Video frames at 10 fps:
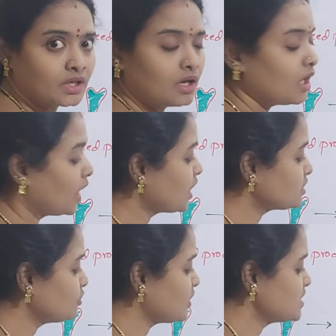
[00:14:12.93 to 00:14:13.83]

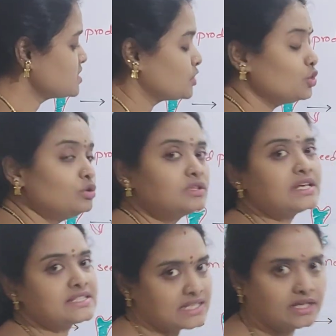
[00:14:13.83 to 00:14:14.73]
otherwise you
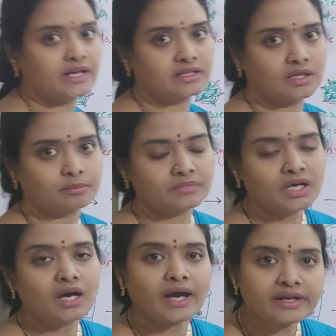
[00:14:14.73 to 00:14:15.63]
desiccate them.
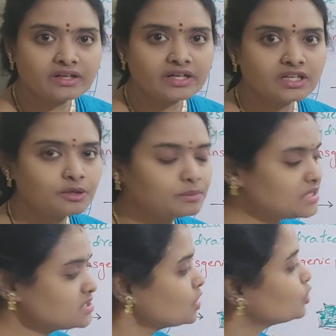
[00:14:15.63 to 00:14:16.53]
Hydrated means
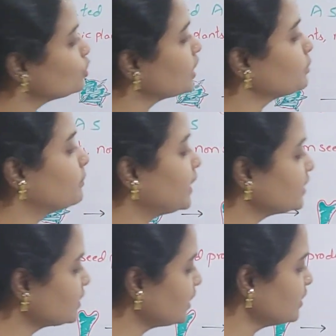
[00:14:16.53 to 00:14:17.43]
you are
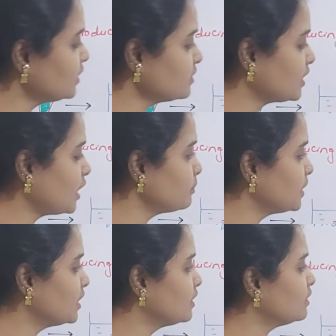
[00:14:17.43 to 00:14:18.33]
maintaining them
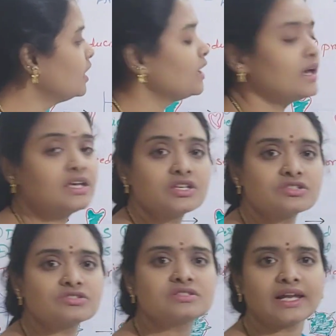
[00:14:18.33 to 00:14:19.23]
in
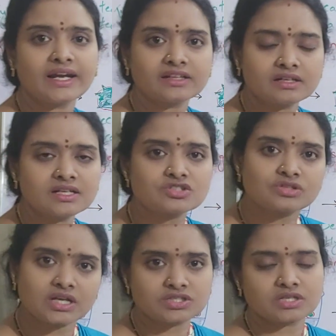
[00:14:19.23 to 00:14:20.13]
gelatinous
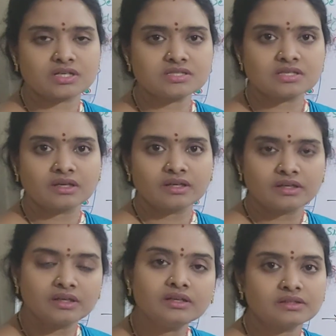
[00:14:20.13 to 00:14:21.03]
structures
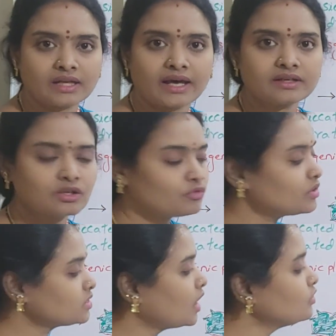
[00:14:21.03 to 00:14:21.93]
intact
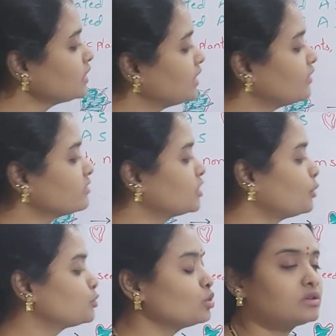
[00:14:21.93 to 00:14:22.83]
without allowing them to
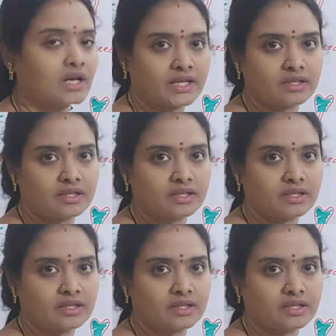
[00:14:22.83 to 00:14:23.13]
dry.